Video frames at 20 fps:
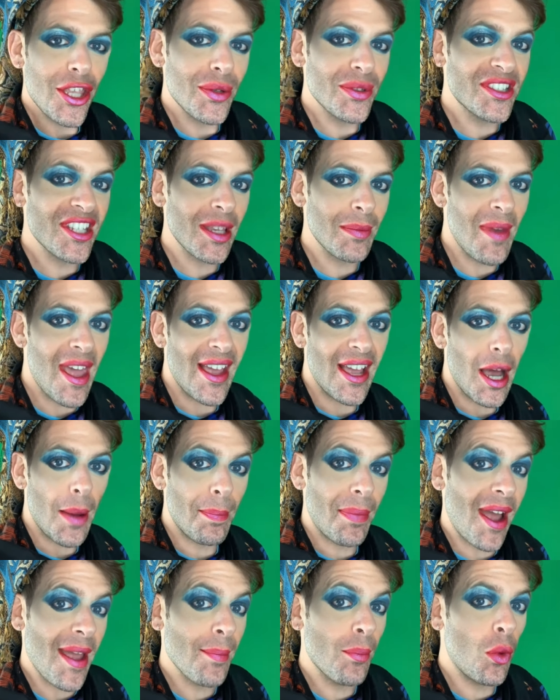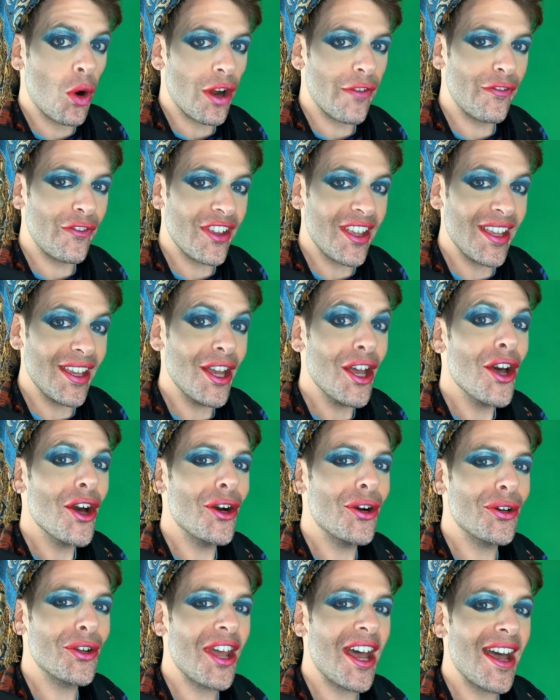using makeup by Morphe,
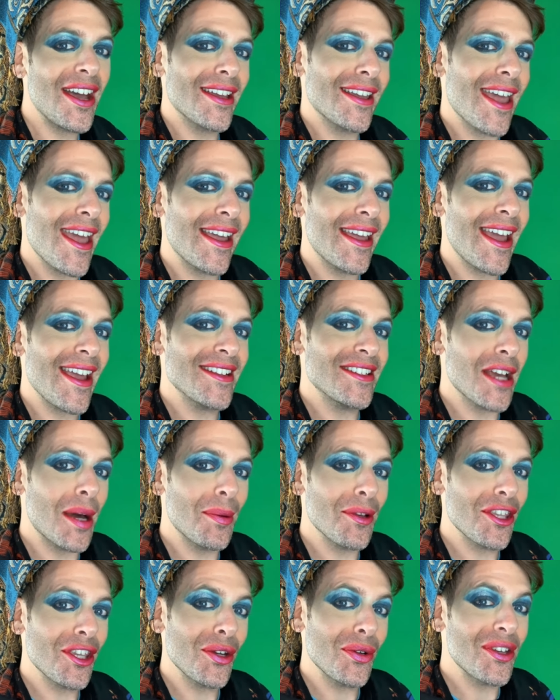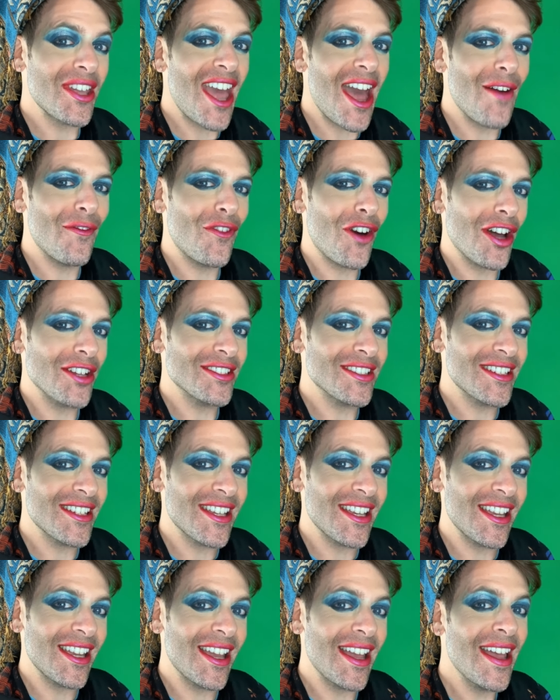Huda, KKW, Kat Von
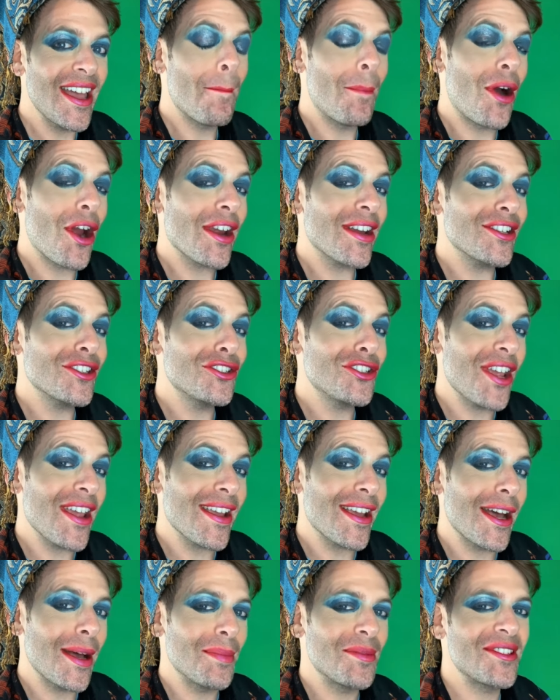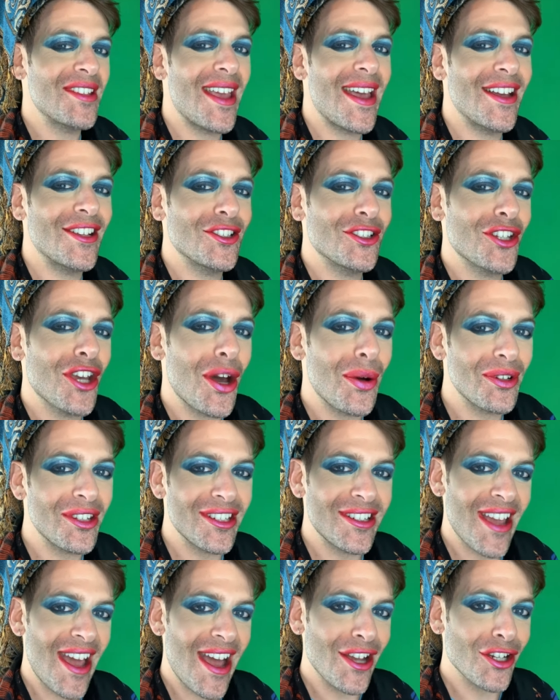D, Marc Jacobs, and
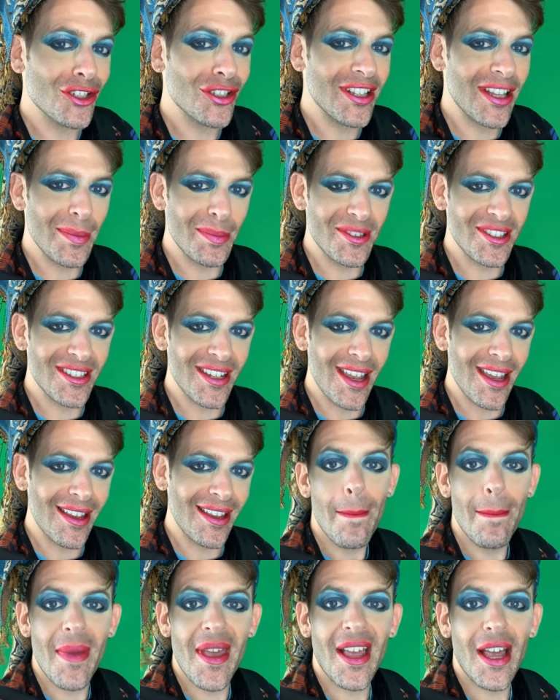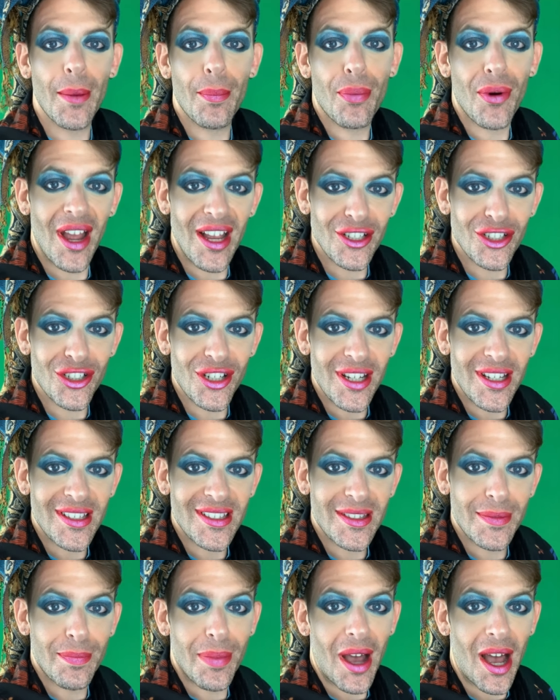Tony Dash lipstick. Makeup
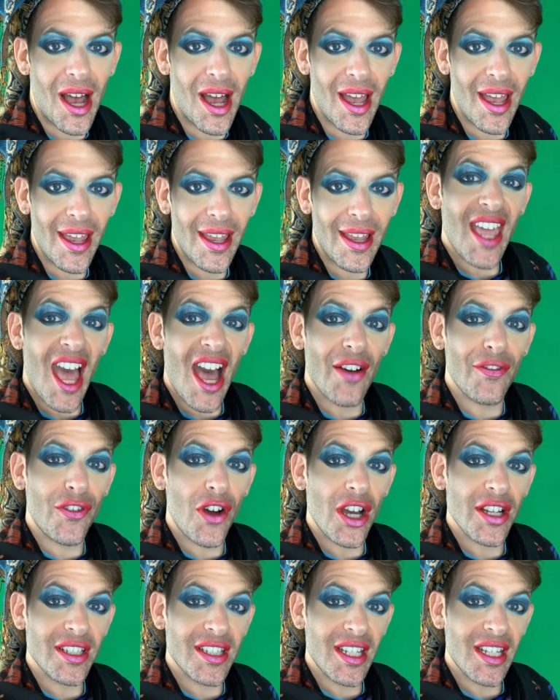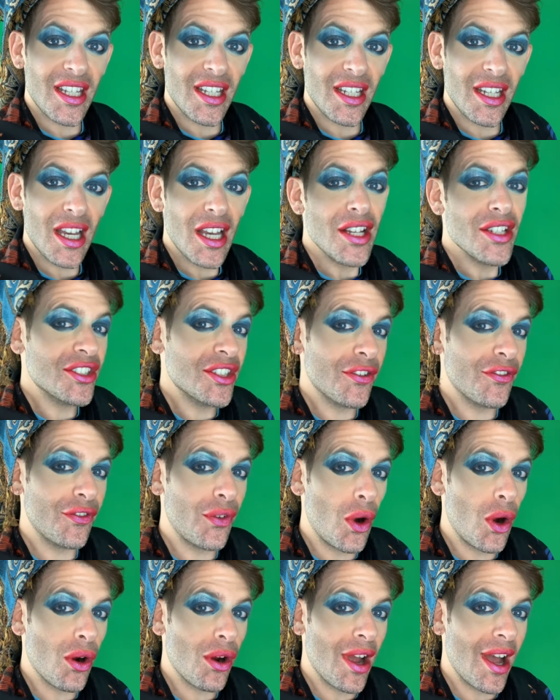brushes by Kat Von D,
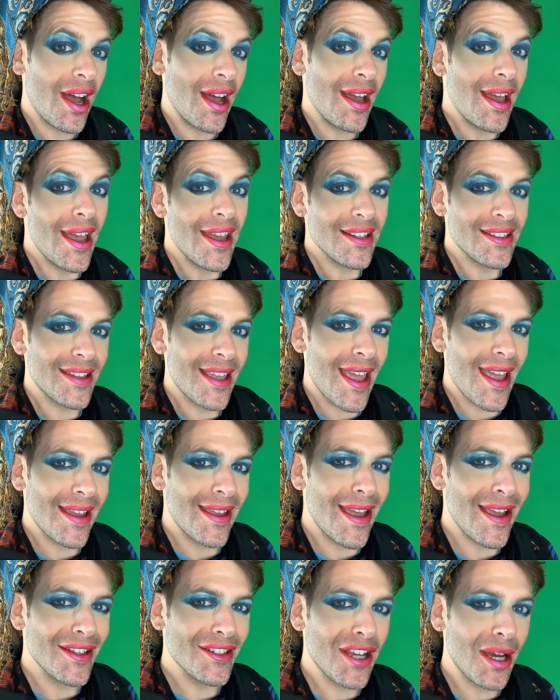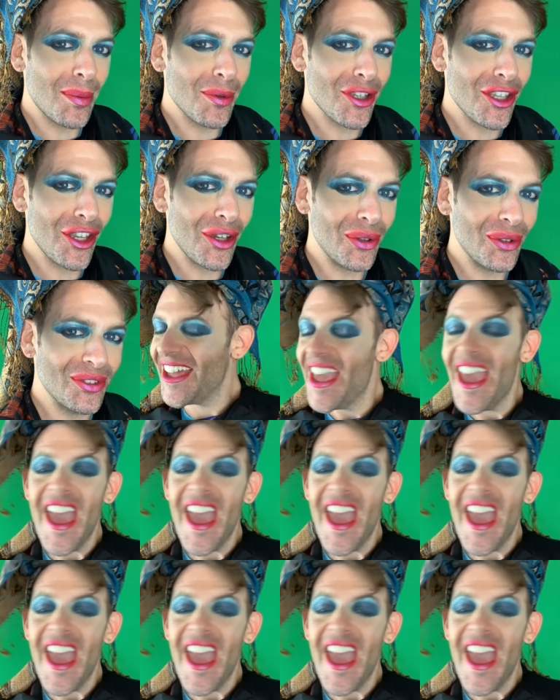Sephora, and KKW.